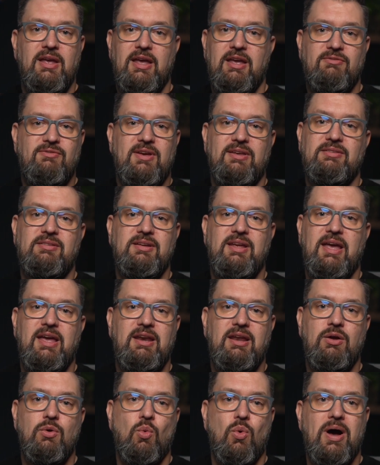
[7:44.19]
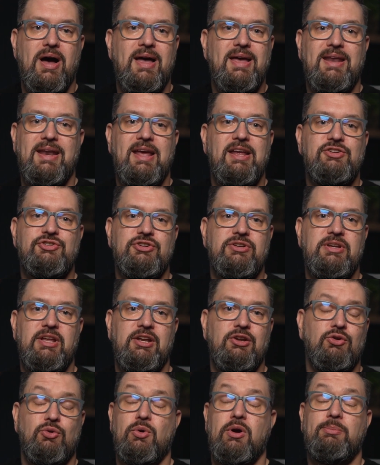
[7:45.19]
investigating why an agent
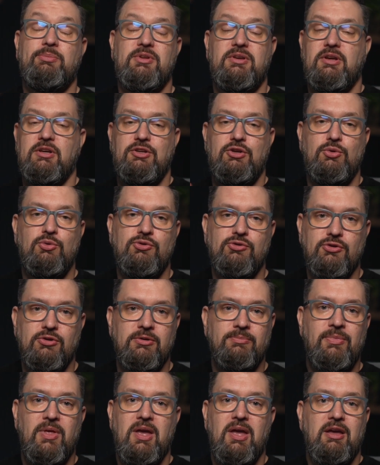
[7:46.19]
interrupted a user,